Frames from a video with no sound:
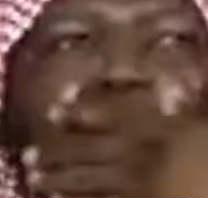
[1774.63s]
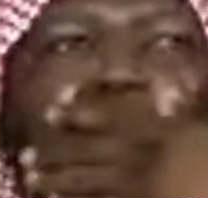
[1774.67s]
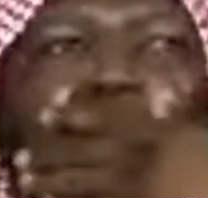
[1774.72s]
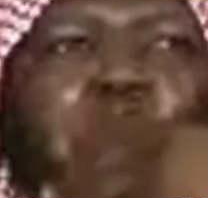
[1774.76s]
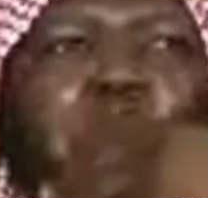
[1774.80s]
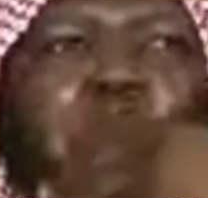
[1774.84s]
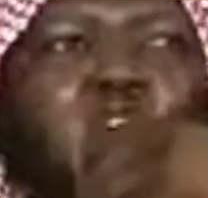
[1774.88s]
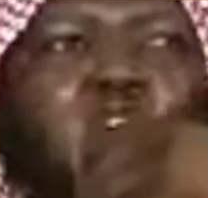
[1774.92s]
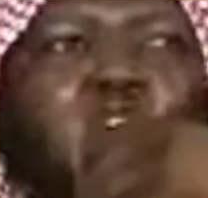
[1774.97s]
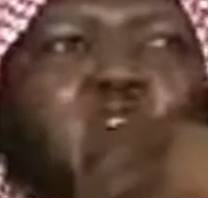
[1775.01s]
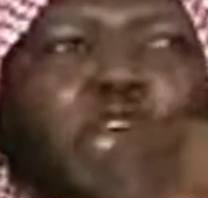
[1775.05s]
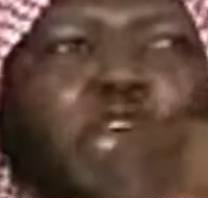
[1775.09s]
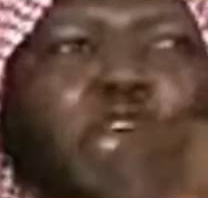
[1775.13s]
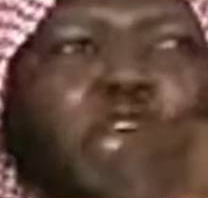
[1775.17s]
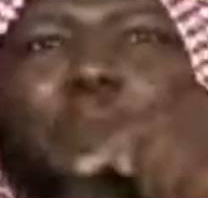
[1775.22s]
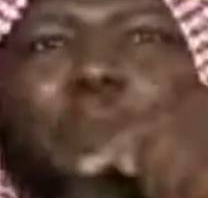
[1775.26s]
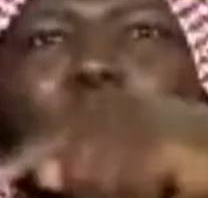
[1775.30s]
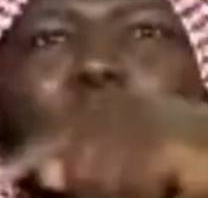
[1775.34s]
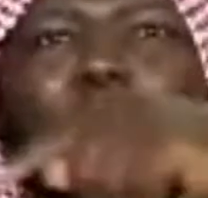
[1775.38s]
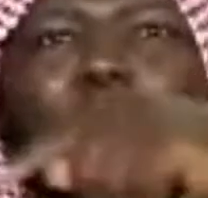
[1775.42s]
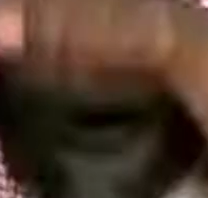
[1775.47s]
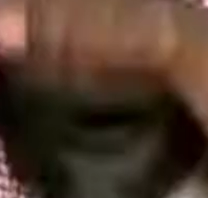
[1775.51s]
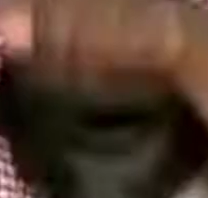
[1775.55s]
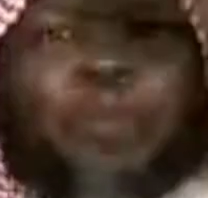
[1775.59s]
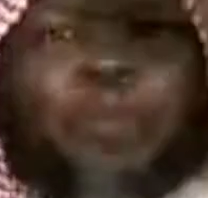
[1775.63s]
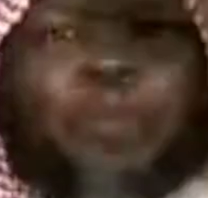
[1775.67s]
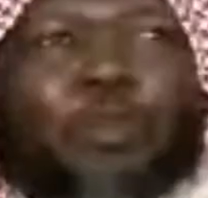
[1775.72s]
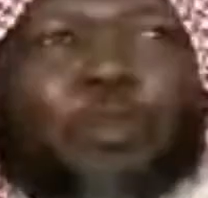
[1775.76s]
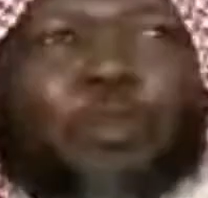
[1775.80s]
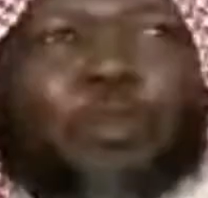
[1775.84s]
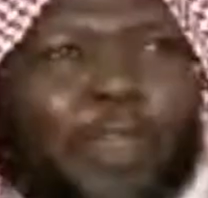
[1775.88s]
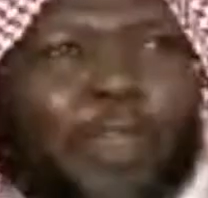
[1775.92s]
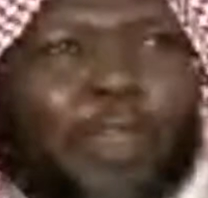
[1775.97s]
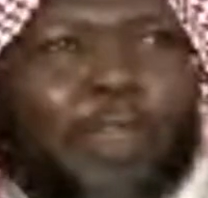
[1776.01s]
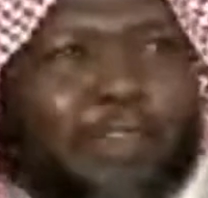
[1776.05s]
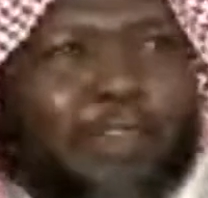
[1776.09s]
Any man will put
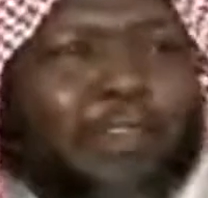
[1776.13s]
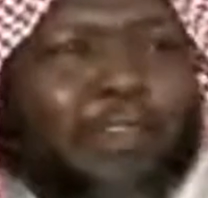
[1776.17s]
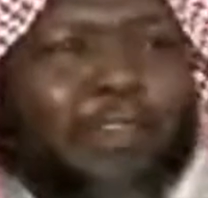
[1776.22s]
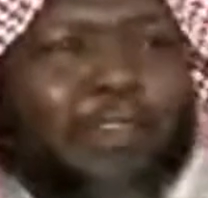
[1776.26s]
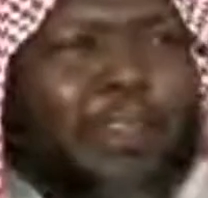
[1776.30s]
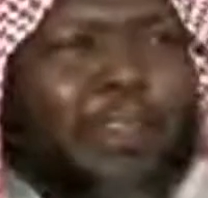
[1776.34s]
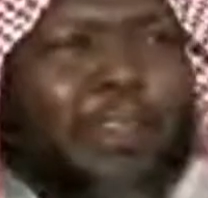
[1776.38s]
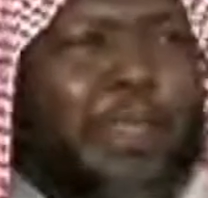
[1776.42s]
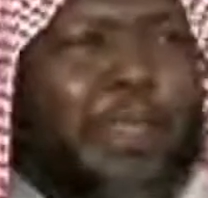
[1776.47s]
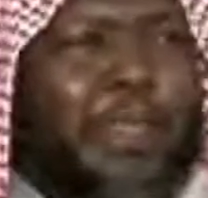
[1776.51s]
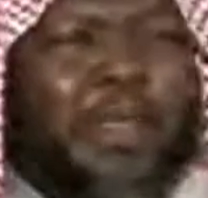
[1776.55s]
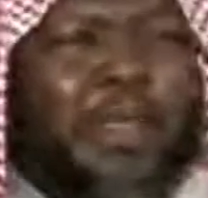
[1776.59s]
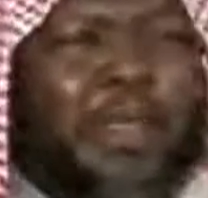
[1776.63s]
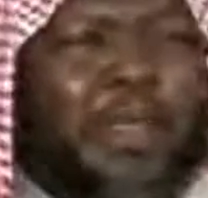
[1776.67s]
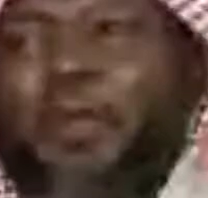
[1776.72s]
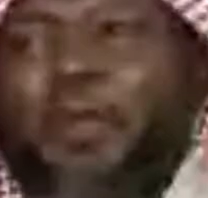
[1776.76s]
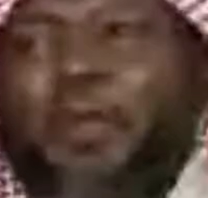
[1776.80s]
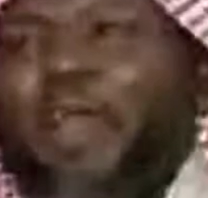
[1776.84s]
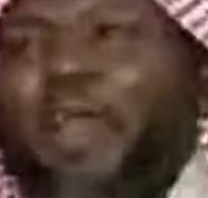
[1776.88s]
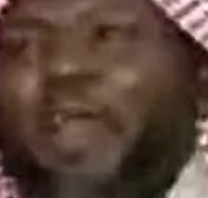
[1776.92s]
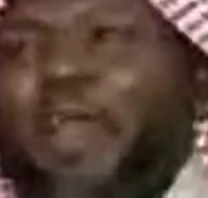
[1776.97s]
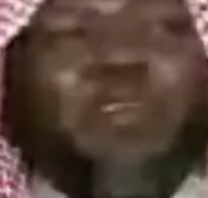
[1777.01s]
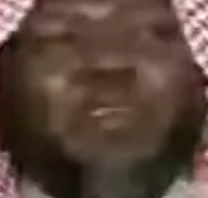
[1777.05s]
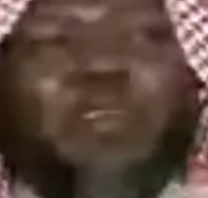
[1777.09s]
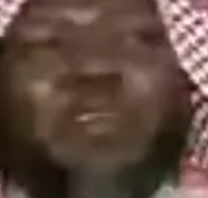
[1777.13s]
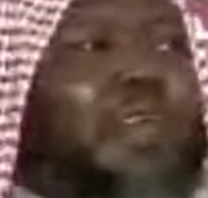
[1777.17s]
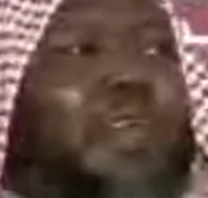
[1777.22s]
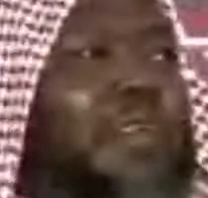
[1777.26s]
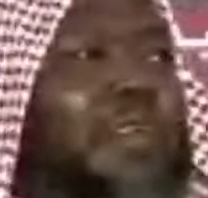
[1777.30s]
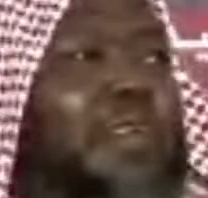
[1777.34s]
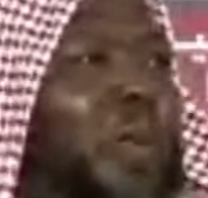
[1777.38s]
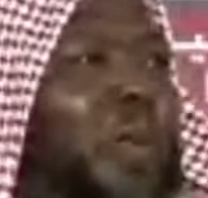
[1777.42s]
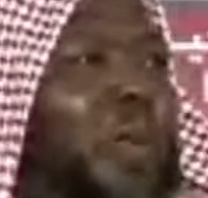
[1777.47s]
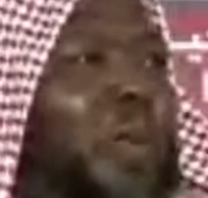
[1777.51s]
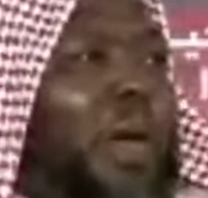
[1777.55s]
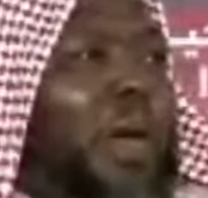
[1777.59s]
fence. Every evening
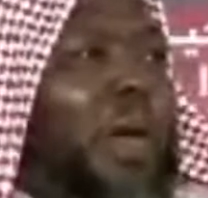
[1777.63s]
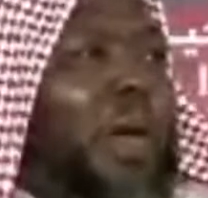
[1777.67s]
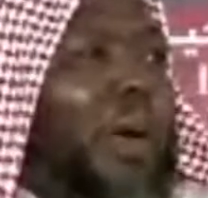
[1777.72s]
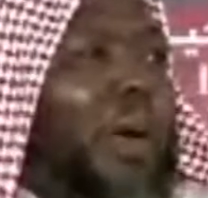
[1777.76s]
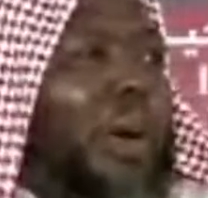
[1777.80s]
kwara